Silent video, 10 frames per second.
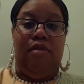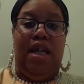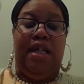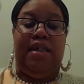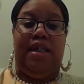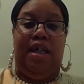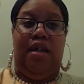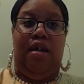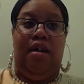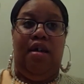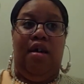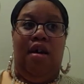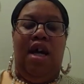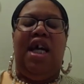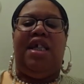and see.
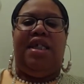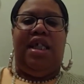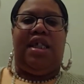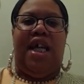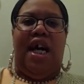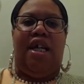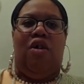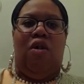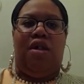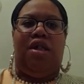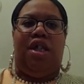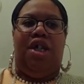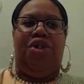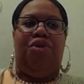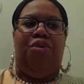And see, it's kind of hard to
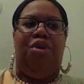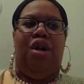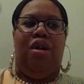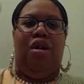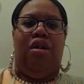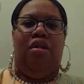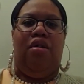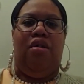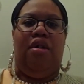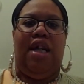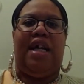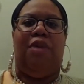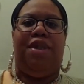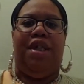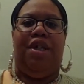get through her, like I
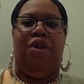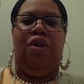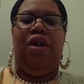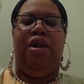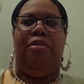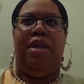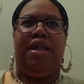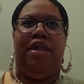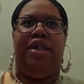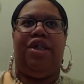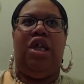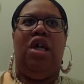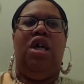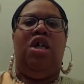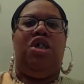was saying earlier, because
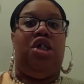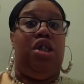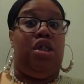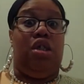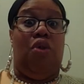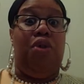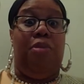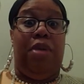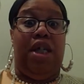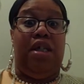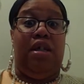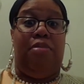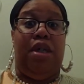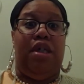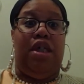she's so dependent
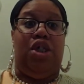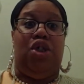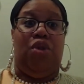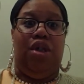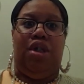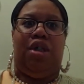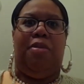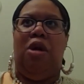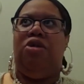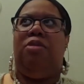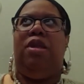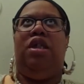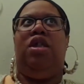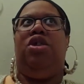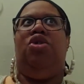upon these drugs. Supposedly,
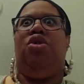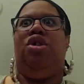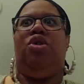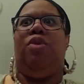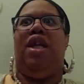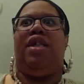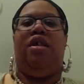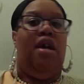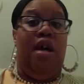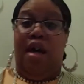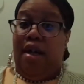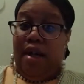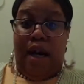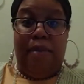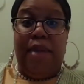these drugs were like,
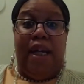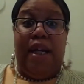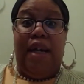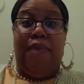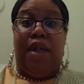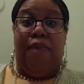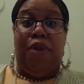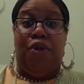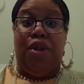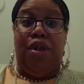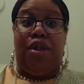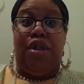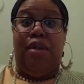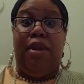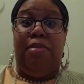now, I'm not an advocate for drugs.
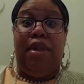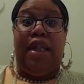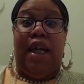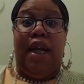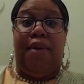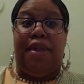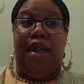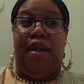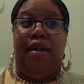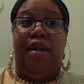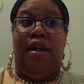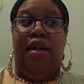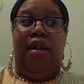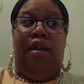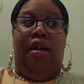Let me put that out there.
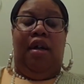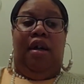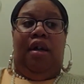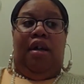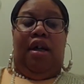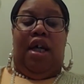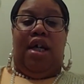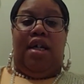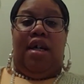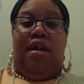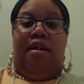And